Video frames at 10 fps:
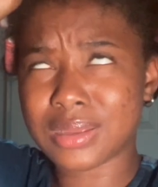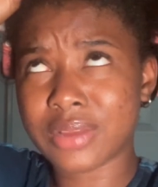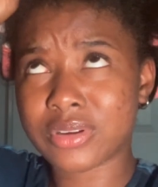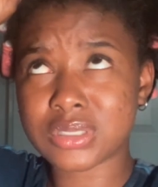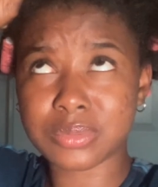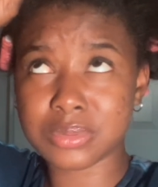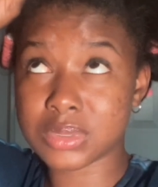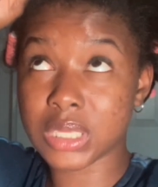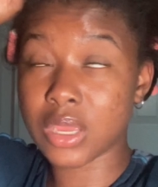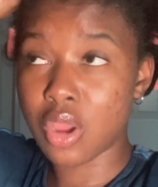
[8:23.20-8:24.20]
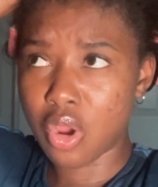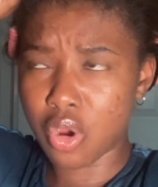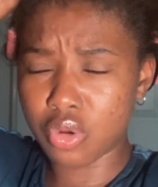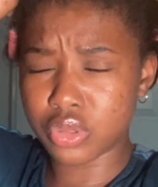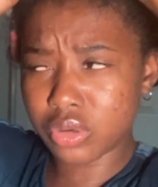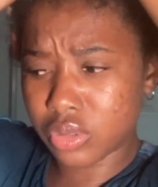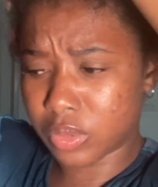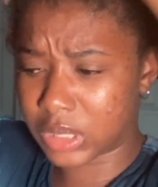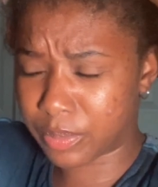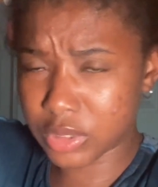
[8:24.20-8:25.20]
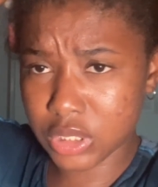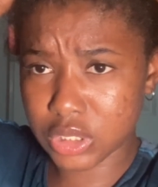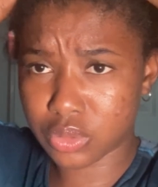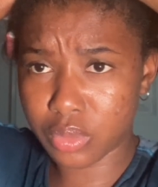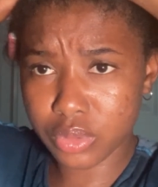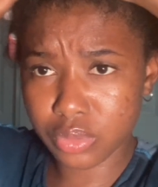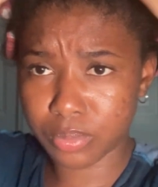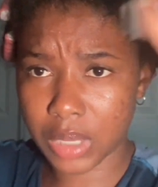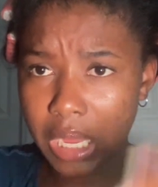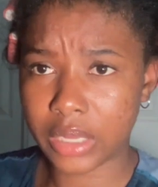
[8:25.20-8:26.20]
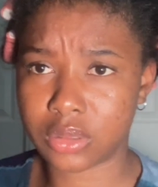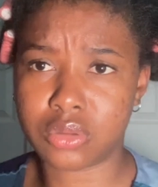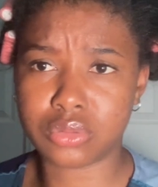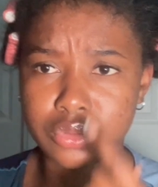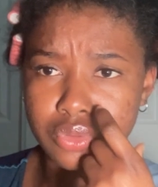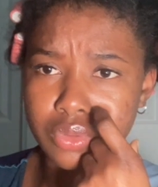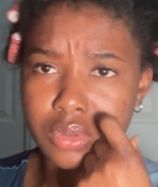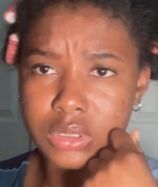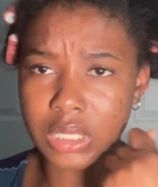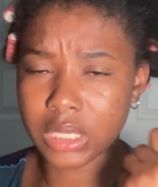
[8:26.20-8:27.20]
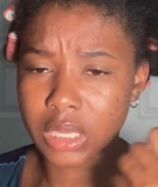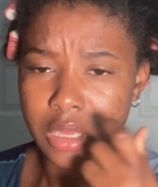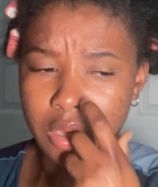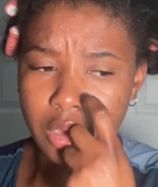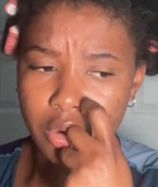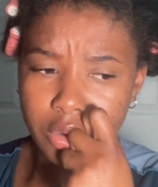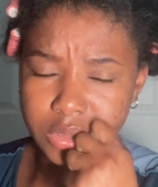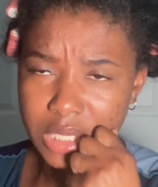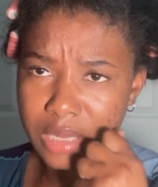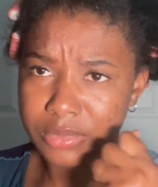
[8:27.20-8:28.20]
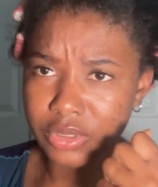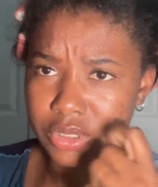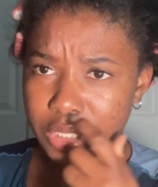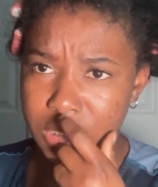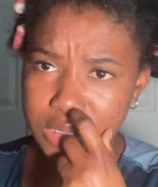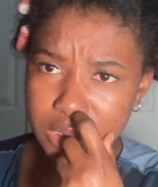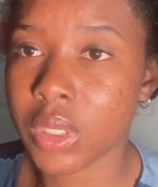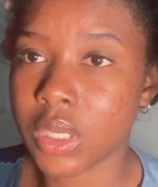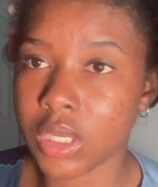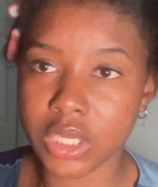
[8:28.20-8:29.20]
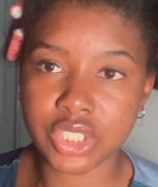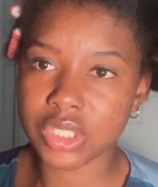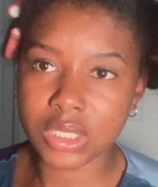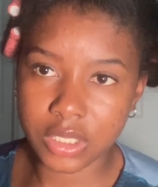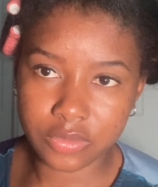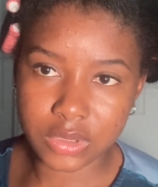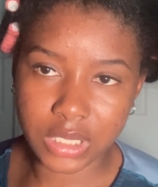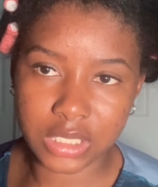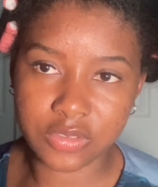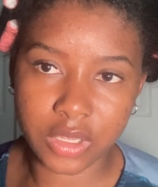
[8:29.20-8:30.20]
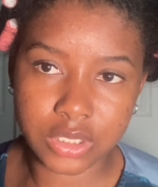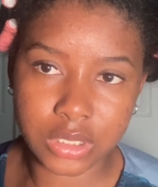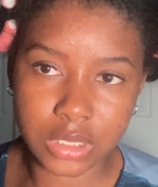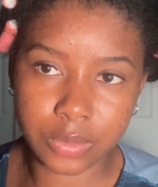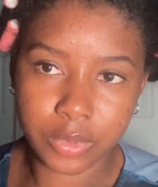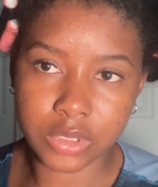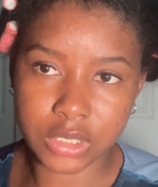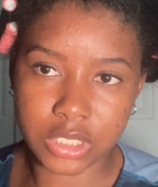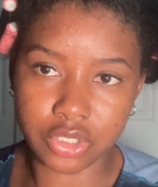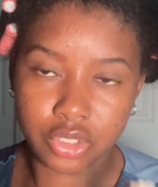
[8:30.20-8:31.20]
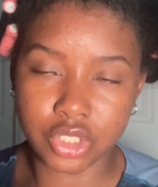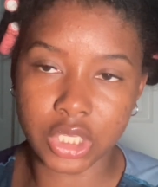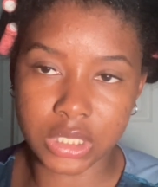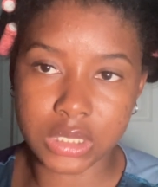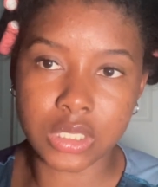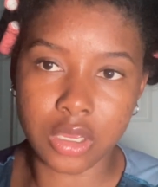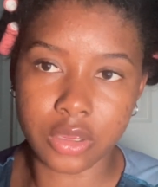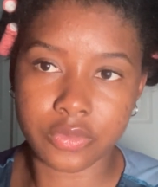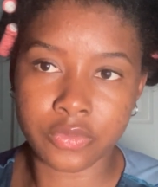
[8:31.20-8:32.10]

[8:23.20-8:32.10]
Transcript: I've heard some people say, oh, you don't know what that person is going through behind closed doors. Like, the whole time you're jealous of it. It shouldn't give you satisfaction that the person that you're jealous of